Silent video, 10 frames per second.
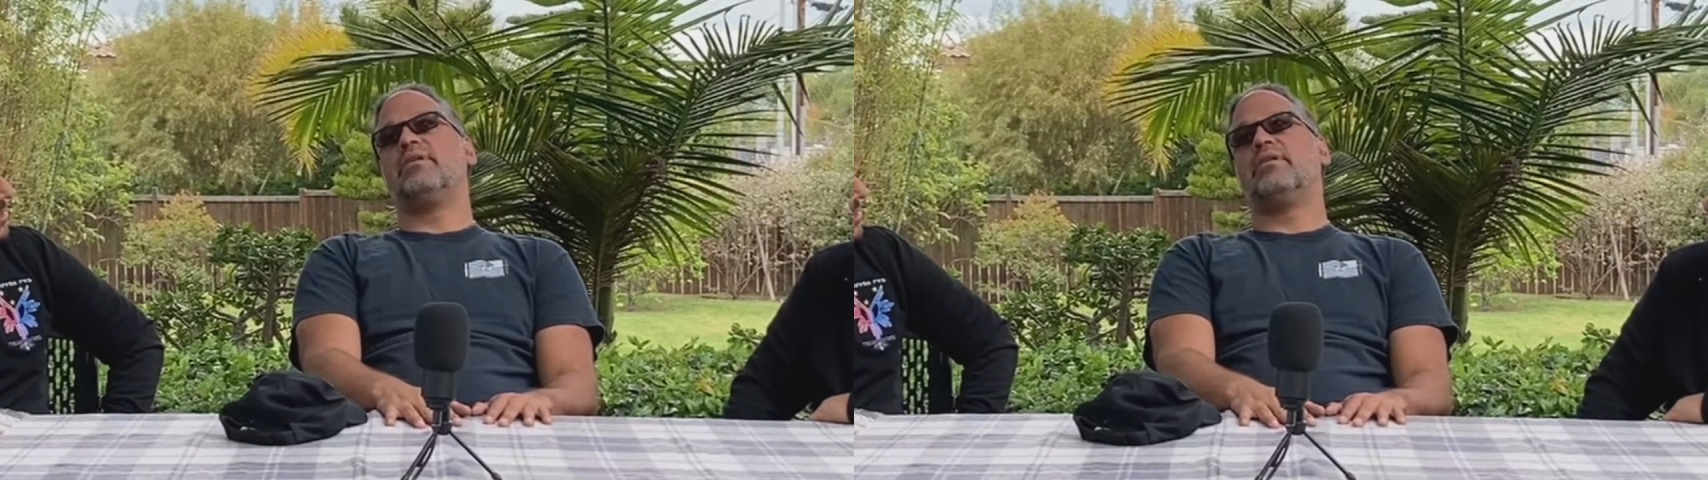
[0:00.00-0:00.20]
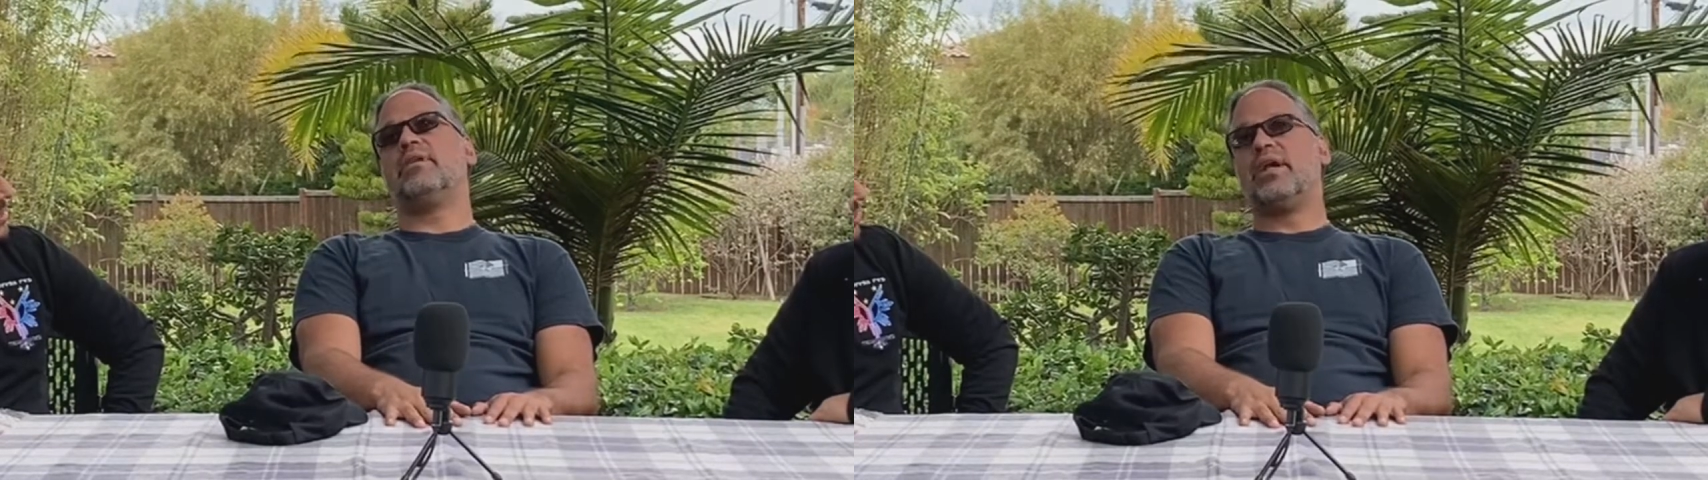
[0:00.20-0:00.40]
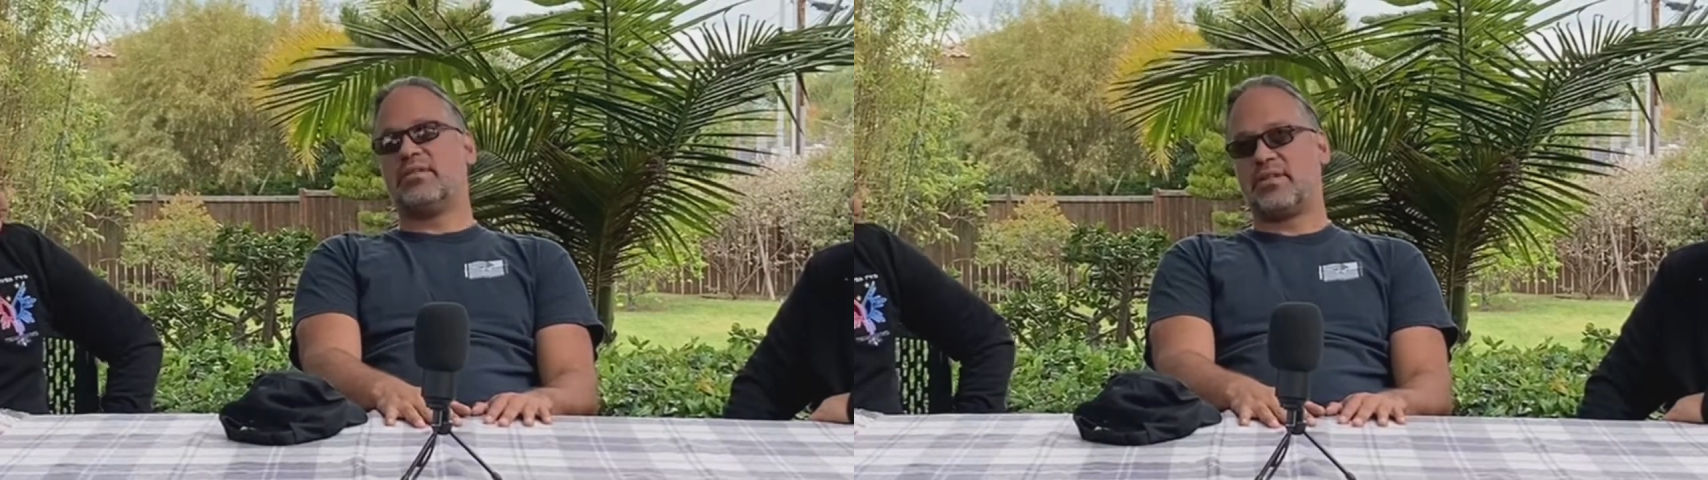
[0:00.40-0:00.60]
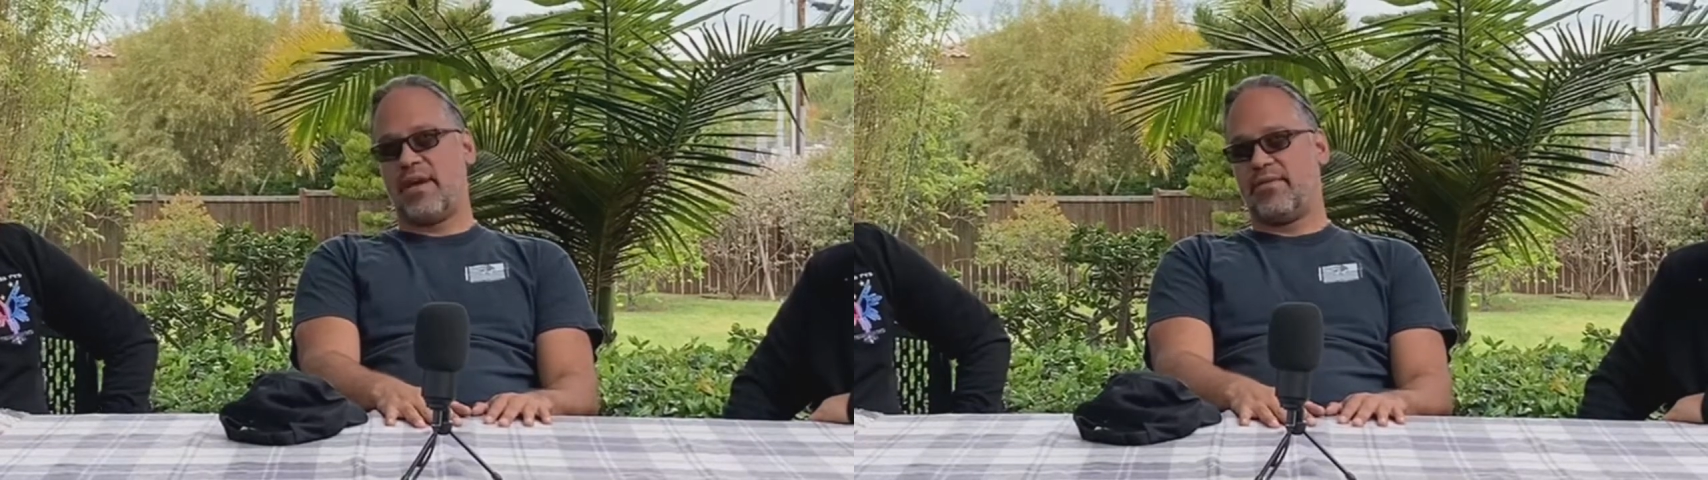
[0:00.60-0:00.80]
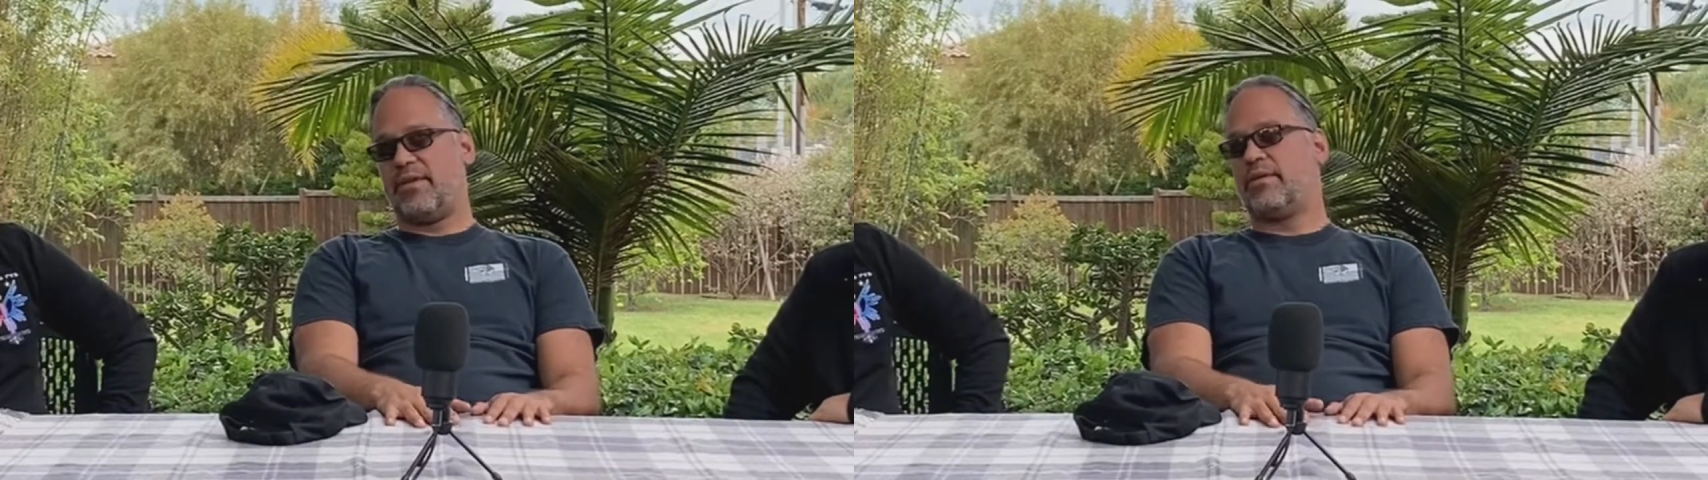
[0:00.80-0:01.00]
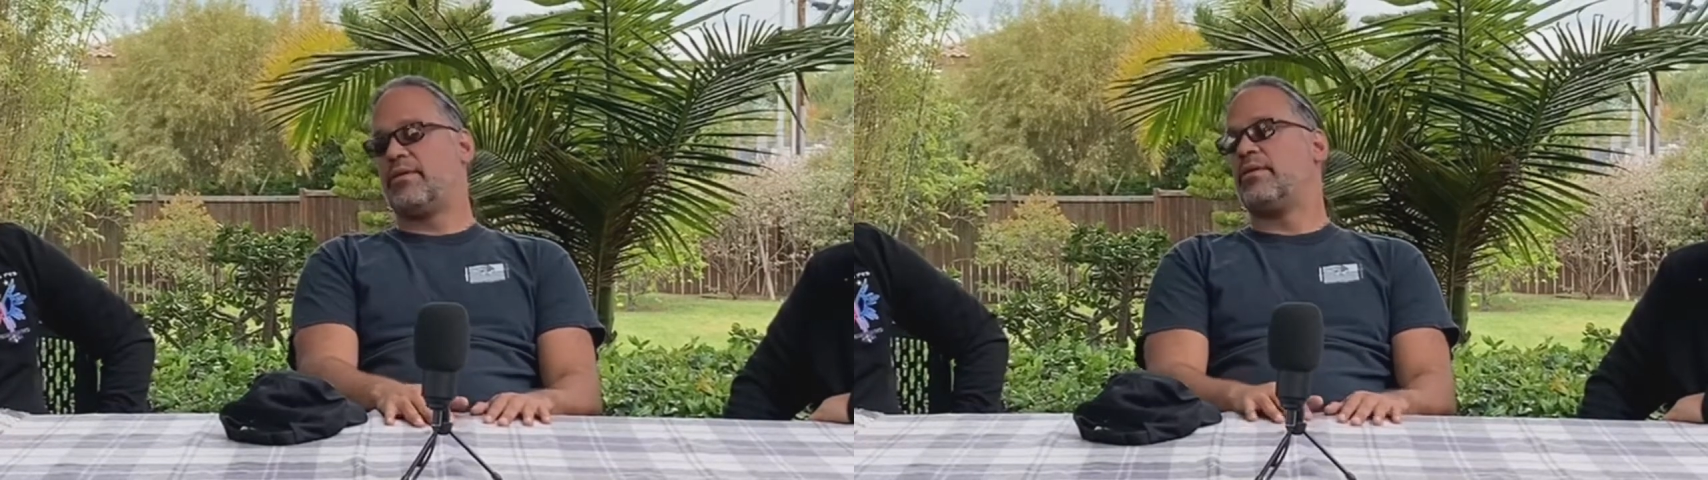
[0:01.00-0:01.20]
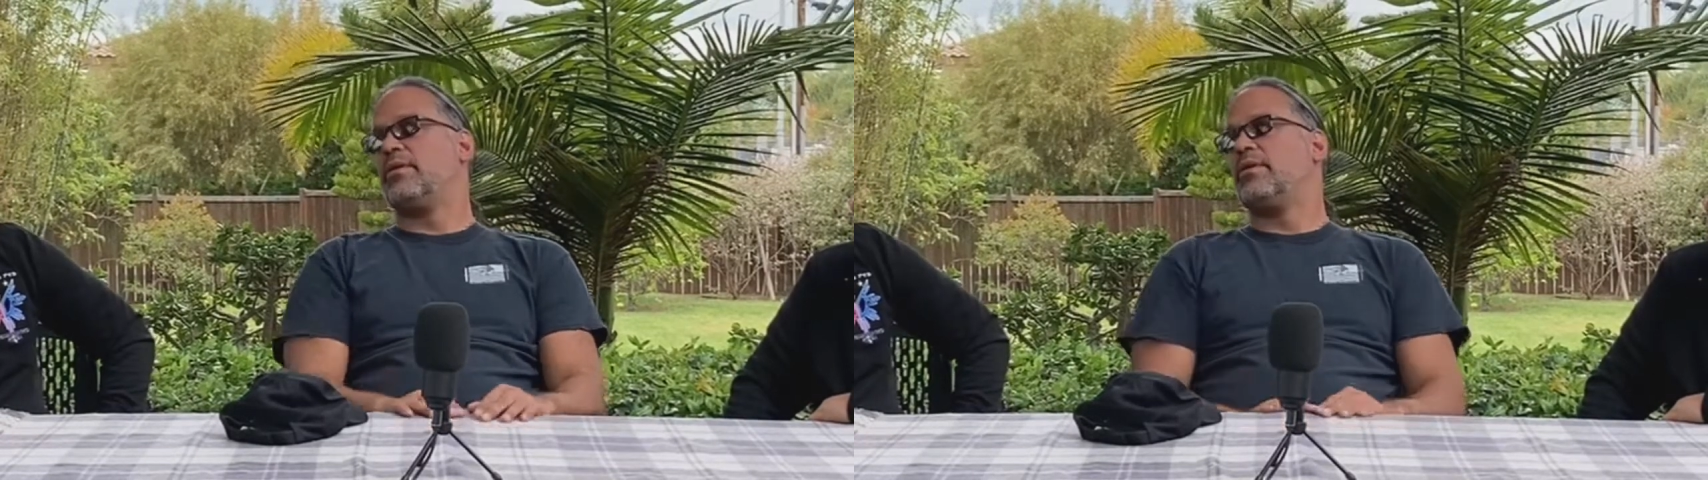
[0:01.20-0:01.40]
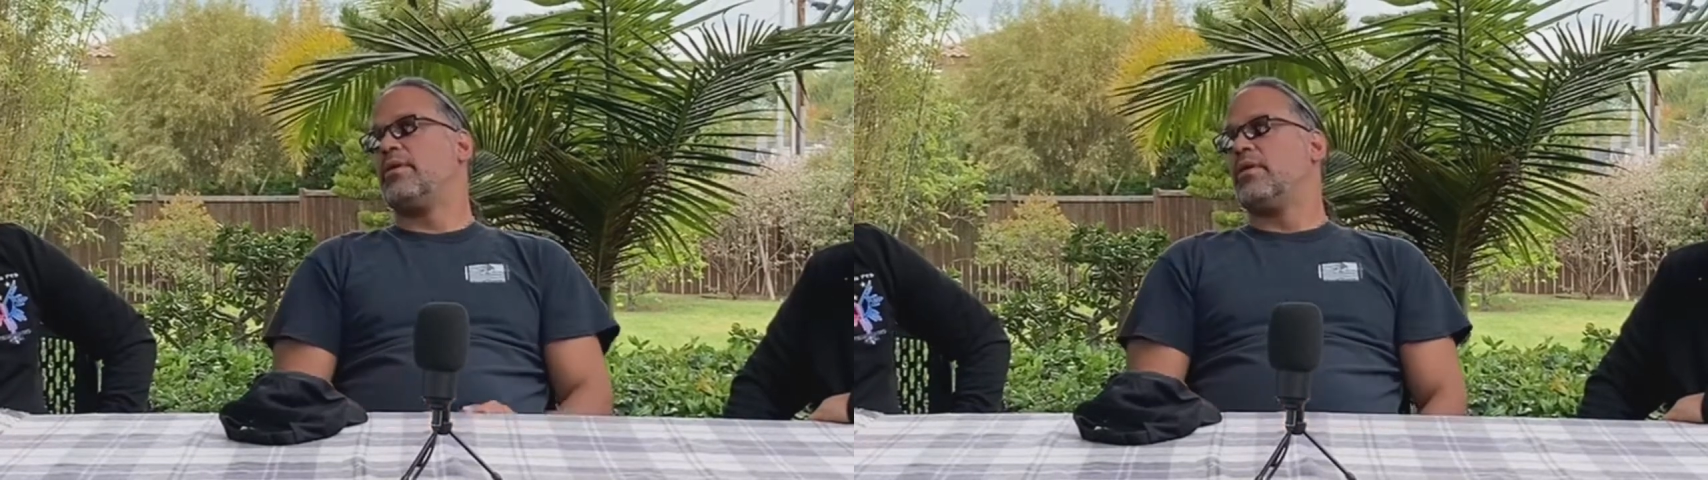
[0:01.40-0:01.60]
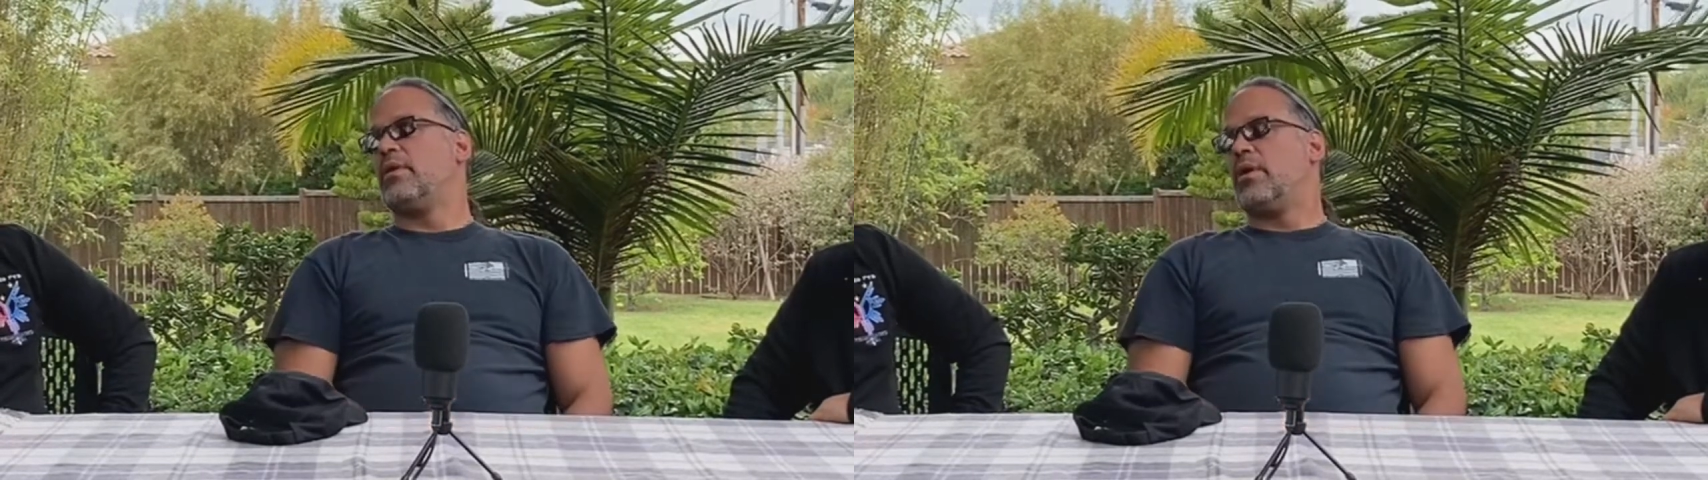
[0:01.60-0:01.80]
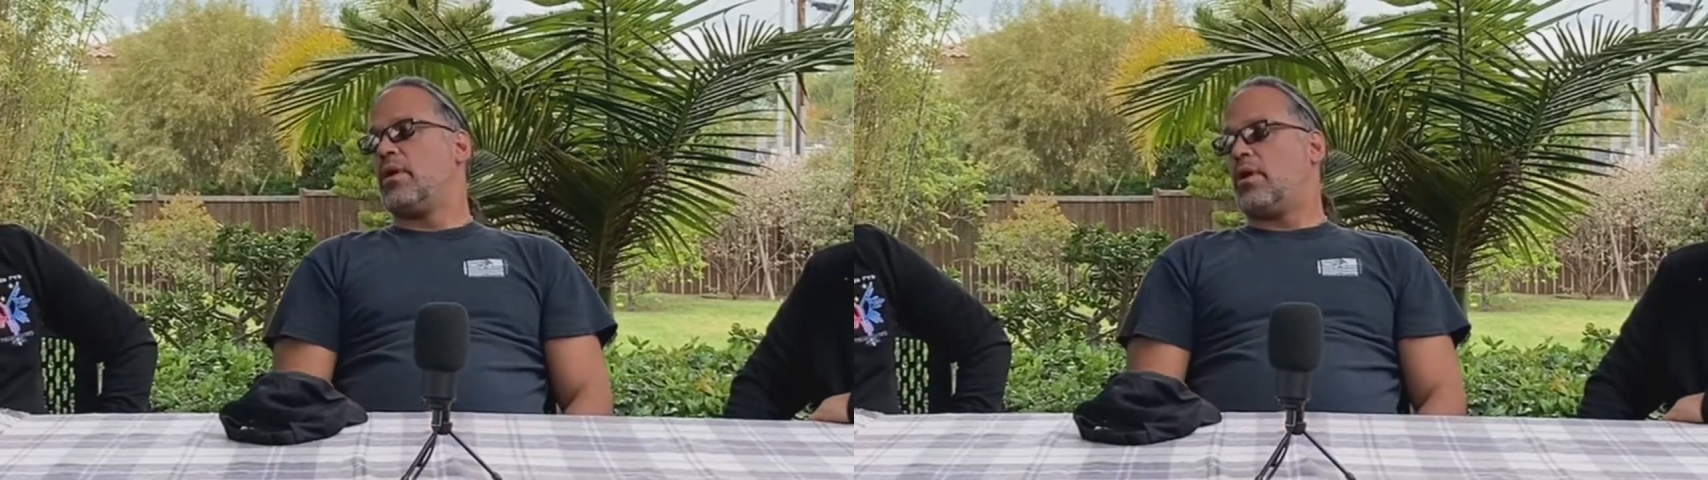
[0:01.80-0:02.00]
So you still go every once in a
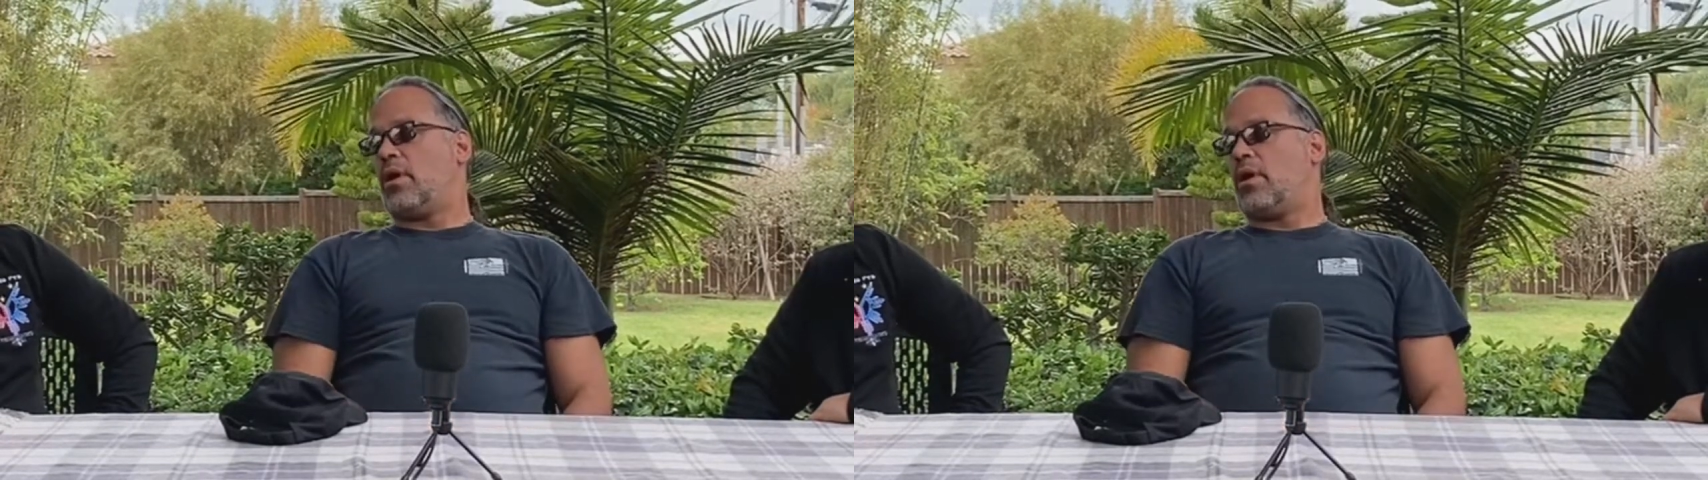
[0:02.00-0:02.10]
while down there?